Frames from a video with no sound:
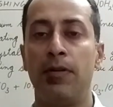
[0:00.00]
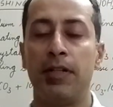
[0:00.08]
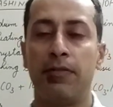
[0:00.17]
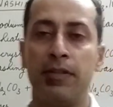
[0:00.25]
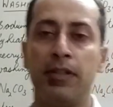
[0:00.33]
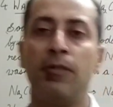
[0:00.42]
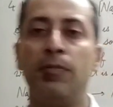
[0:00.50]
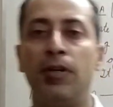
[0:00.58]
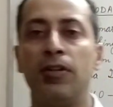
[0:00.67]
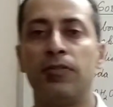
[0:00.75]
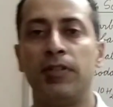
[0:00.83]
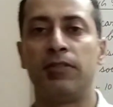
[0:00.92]
different
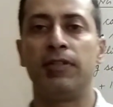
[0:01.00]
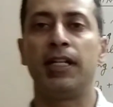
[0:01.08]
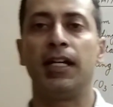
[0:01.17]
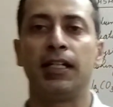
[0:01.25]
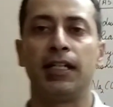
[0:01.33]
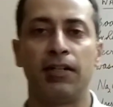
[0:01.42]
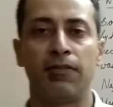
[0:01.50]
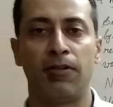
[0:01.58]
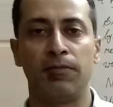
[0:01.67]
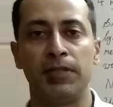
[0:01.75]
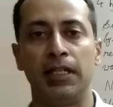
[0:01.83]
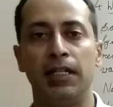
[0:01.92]
compounds which we can get
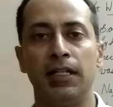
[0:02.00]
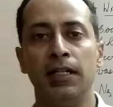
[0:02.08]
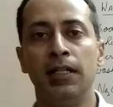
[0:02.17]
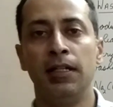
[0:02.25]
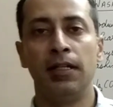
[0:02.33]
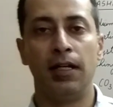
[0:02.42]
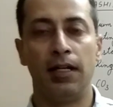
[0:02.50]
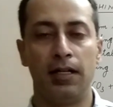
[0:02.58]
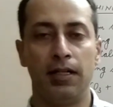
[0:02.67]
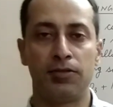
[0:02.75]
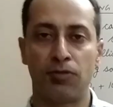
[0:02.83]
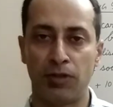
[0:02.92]
from the
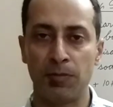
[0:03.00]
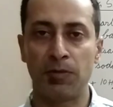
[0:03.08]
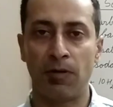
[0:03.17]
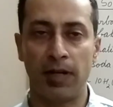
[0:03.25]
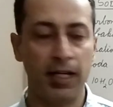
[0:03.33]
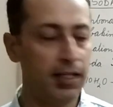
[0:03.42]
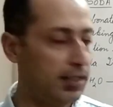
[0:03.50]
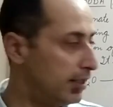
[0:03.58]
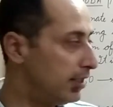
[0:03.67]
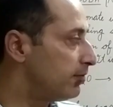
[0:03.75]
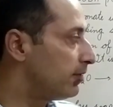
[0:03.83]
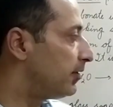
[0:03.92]
sodium chloride,
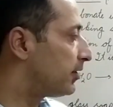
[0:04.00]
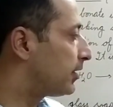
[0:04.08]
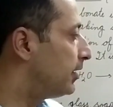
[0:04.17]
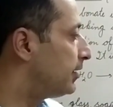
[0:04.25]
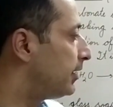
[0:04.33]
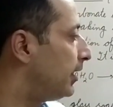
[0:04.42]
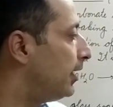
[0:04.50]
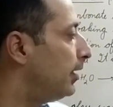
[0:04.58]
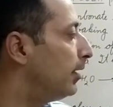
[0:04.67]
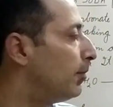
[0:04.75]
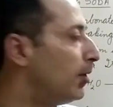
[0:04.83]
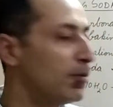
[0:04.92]
as we discussed, and
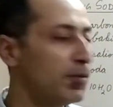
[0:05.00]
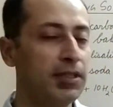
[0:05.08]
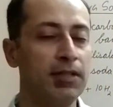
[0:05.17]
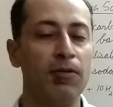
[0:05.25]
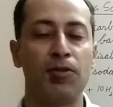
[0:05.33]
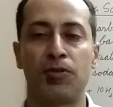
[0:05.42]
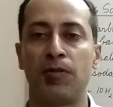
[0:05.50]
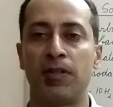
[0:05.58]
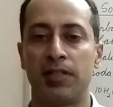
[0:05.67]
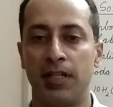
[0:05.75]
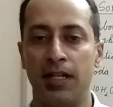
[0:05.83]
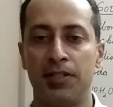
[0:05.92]
about the water
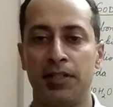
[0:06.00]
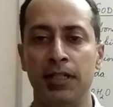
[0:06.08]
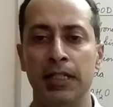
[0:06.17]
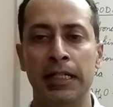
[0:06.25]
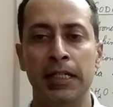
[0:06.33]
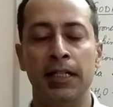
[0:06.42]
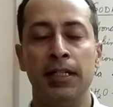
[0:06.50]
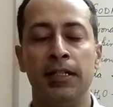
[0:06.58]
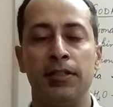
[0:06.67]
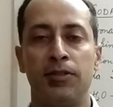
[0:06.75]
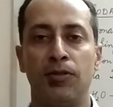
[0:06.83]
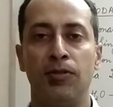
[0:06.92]
crystallization.
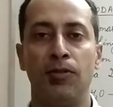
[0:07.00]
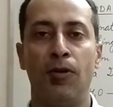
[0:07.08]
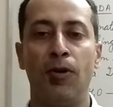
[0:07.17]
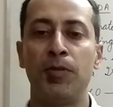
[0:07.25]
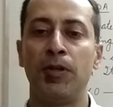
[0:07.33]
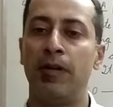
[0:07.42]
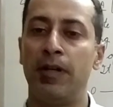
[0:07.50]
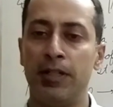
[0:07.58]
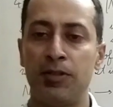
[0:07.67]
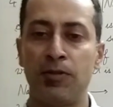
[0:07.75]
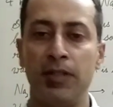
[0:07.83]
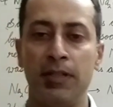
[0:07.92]
So, hope you
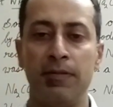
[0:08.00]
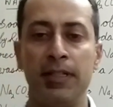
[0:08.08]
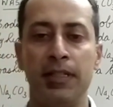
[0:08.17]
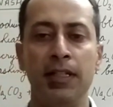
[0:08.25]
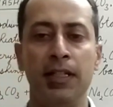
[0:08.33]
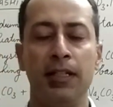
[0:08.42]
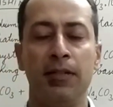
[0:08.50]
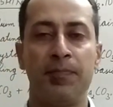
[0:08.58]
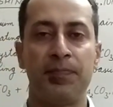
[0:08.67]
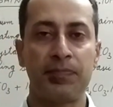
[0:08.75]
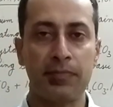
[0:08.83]
understood everything.